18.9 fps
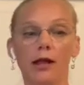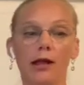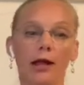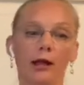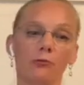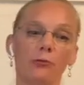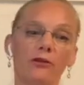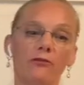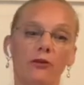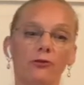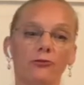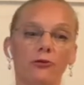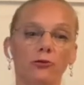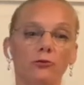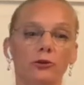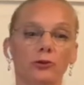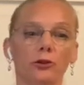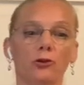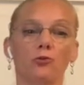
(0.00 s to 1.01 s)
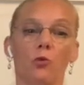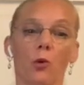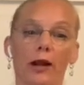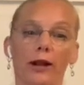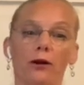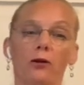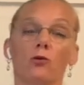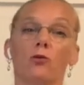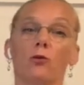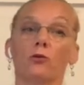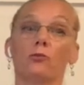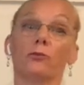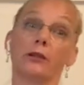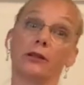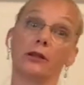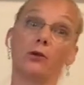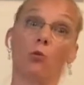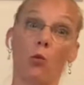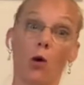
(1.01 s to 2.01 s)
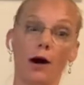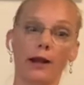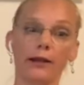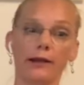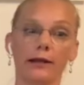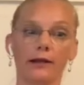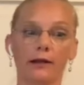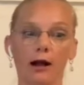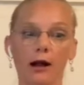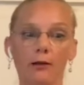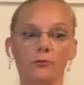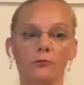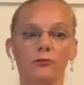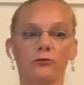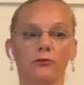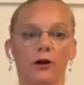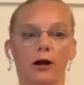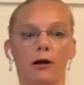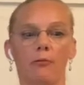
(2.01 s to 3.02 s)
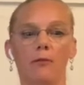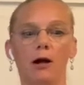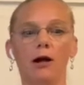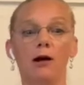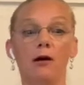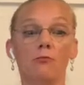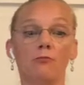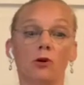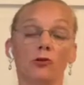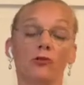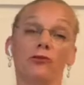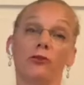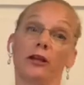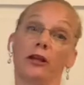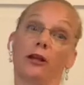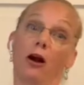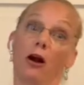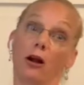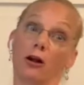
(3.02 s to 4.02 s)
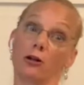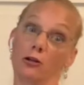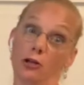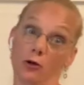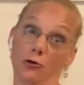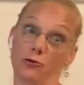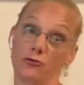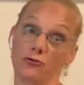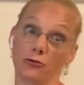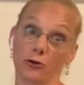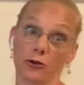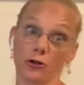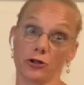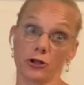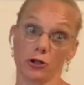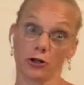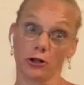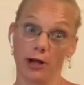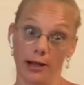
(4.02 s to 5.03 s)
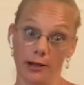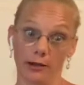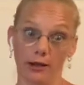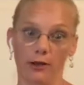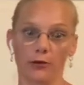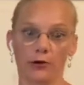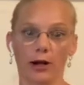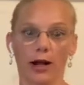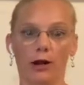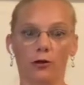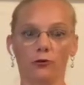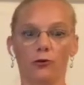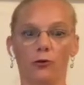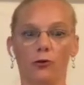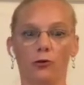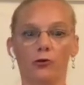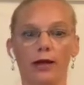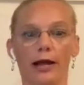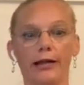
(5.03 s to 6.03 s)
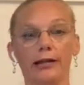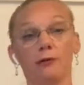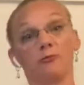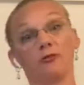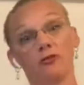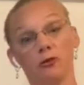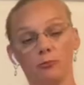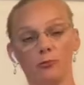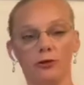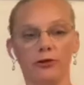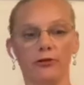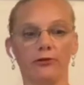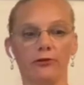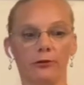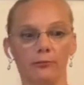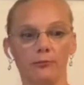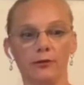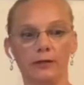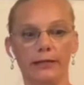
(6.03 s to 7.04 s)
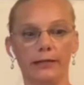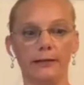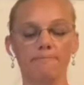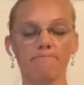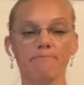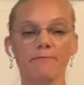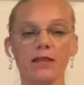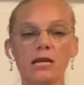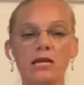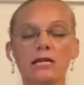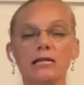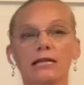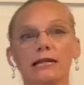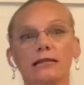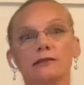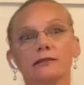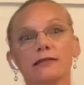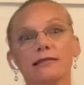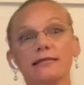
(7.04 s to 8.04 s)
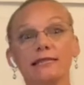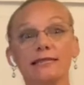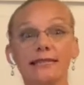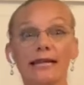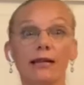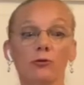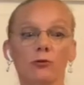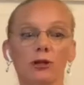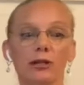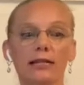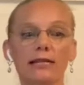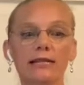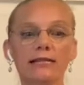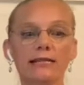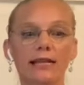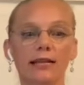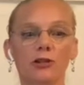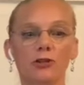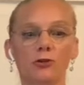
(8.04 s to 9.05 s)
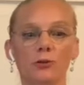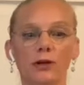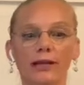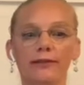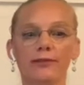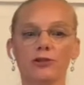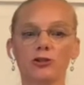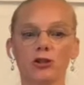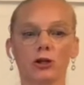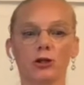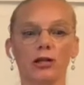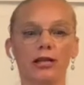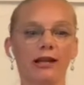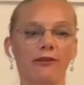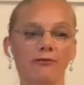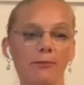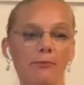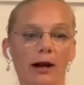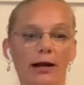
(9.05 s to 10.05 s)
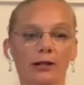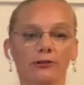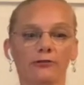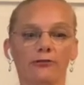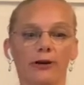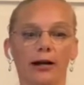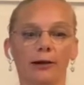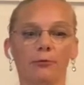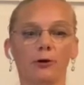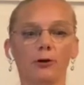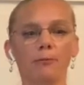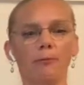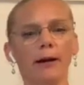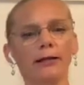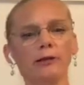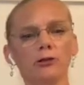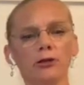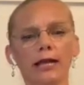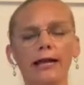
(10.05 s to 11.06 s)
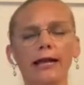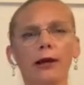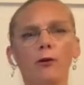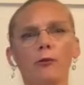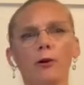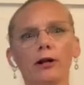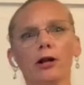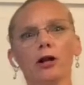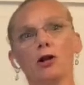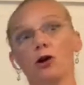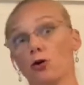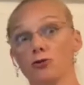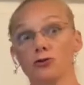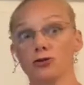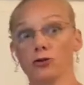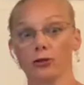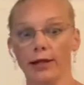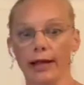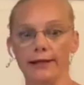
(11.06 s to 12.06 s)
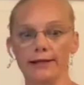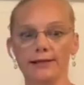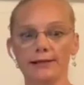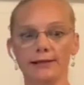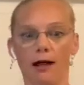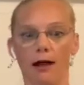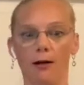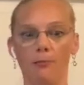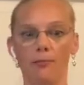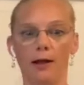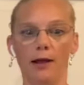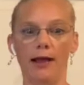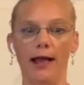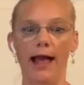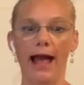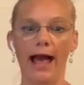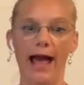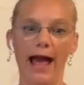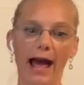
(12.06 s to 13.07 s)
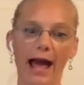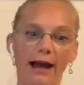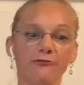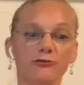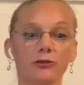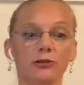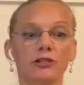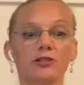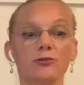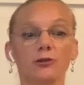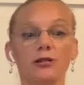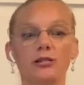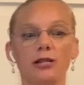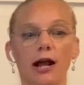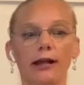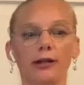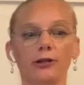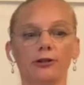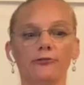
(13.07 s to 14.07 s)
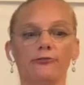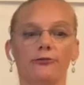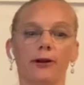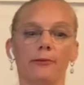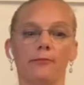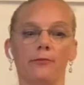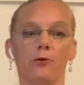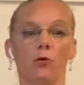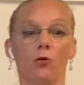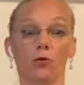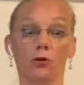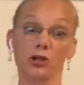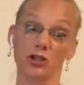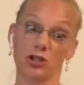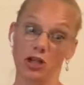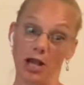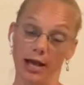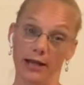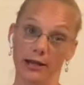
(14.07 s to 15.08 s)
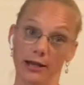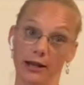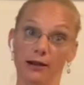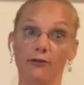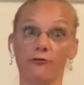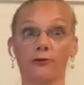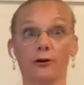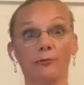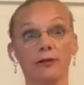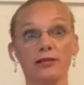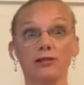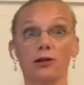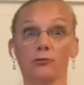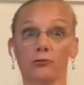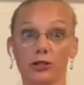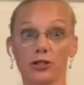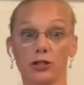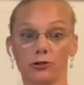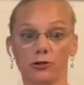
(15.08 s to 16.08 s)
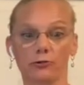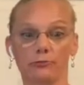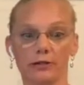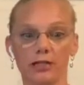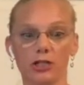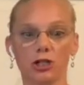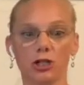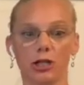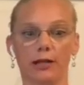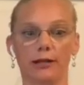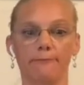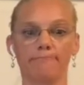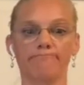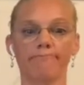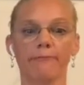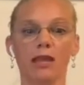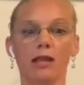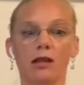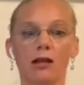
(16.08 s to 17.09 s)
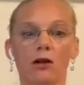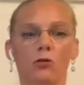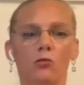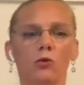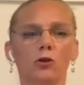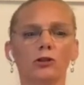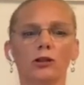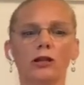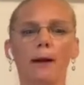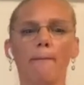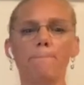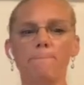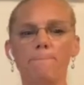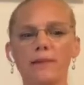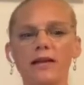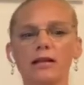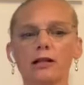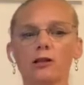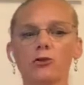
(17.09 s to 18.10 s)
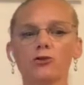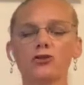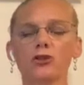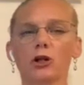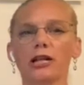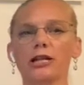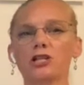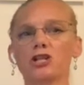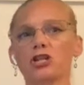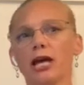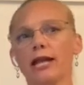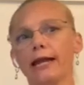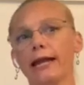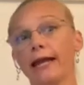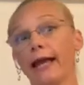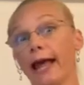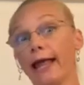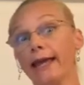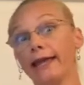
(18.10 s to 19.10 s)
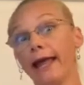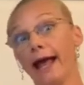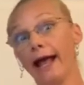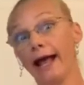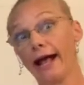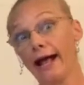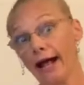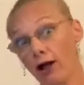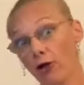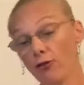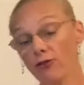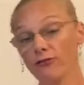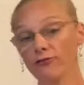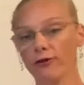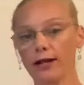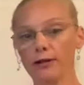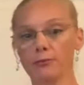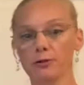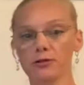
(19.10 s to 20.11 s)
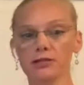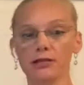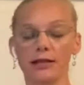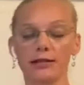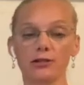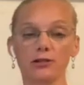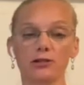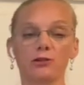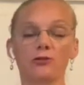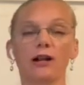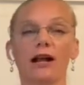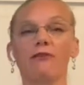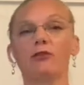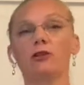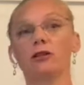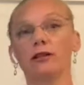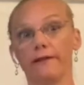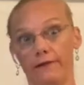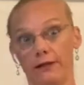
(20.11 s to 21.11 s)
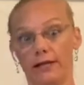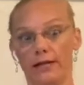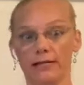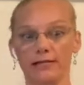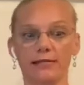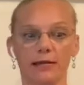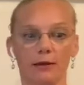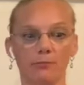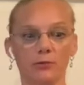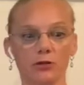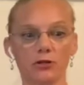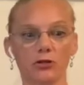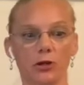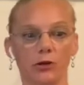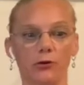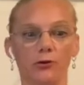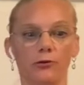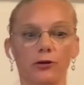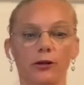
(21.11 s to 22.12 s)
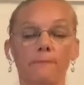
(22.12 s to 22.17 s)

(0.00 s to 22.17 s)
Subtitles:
And we've also learned where, or really what, it comes from. Mostly our clothes, furniture, and other household items, to put it simply. Now, today we're continuing the journey of the microfiber by looking at where it goes or ends up after it's retired from or shed from its original mission. We'll look a bit closer at shedding and how the fibers like to travel in the next episode.